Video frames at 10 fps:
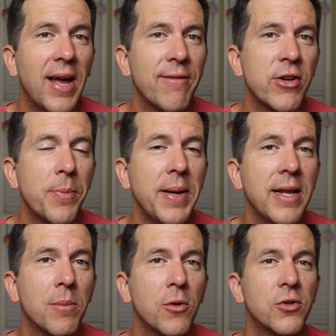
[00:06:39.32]
to have a
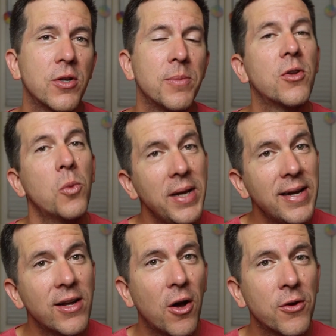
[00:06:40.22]
tapetum lucidum so we
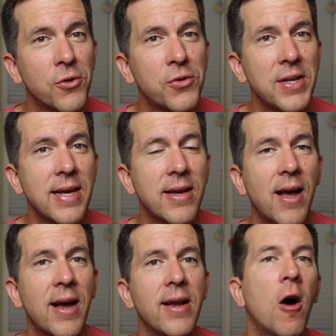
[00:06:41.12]
could also see at
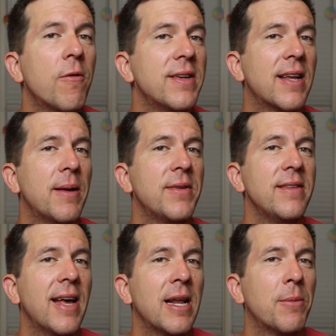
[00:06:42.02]
night, oftentimes these
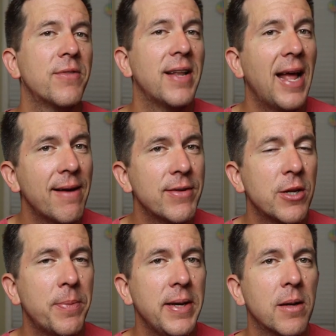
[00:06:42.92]
animals that have a
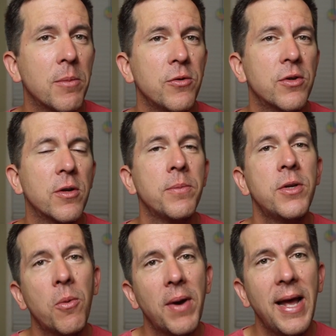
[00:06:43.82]
tapetum lucidum
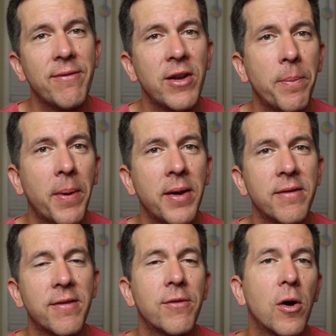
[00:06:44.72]
don't have an
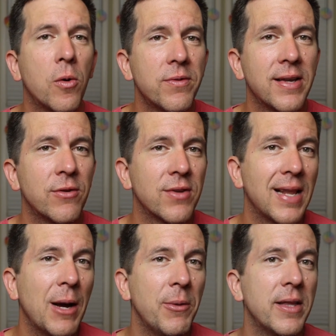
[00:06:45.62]
abundance of cone cells
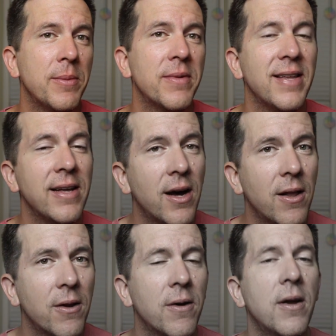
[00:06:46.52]
allowing them to see
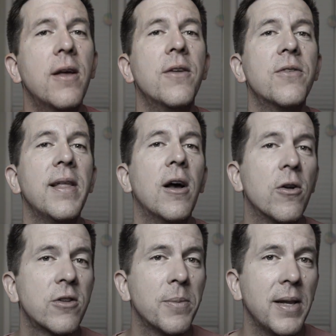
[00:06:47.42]
color, so they
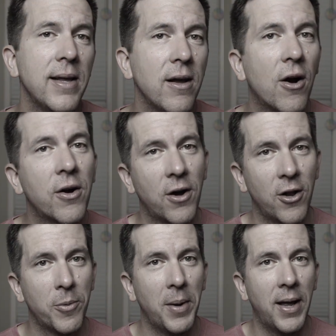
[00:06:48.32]
ultimately are
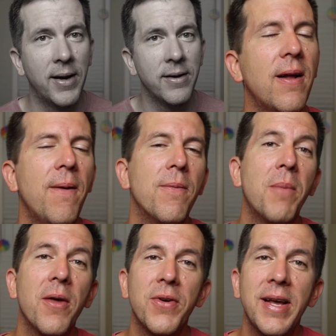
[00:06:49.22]
colorblind.
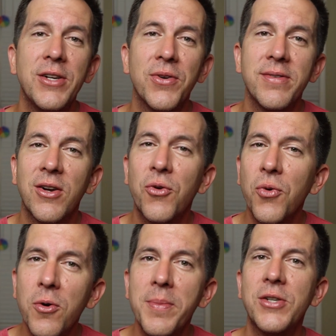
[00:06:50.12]
Mother Nature is a
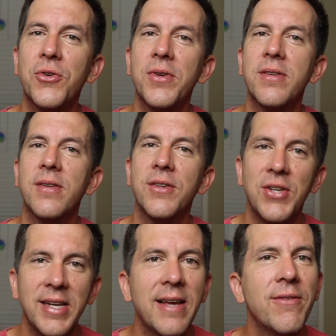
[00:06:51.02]
cruel mistress, she
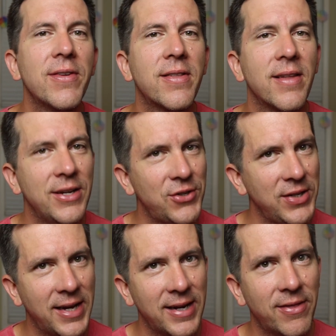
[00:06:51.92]
giveth and she
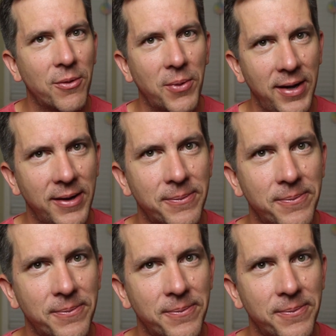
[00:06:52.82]
taketh away.